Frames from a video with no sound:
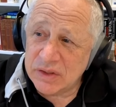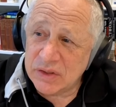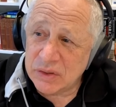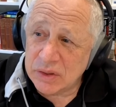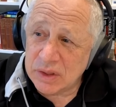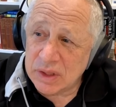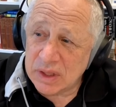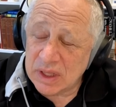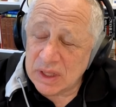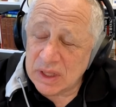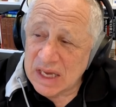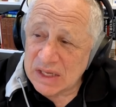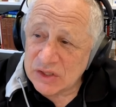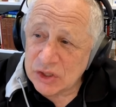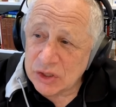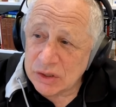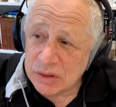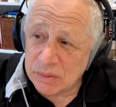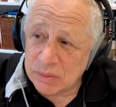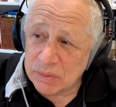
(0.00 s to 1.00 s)
or
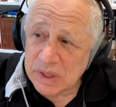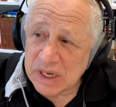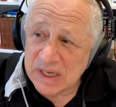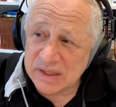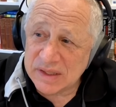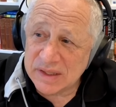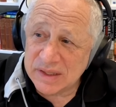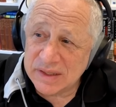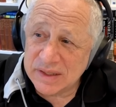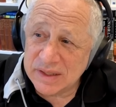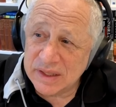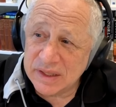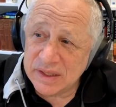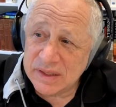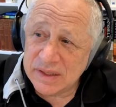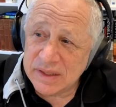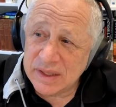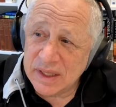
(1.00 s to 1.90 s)
logical processes,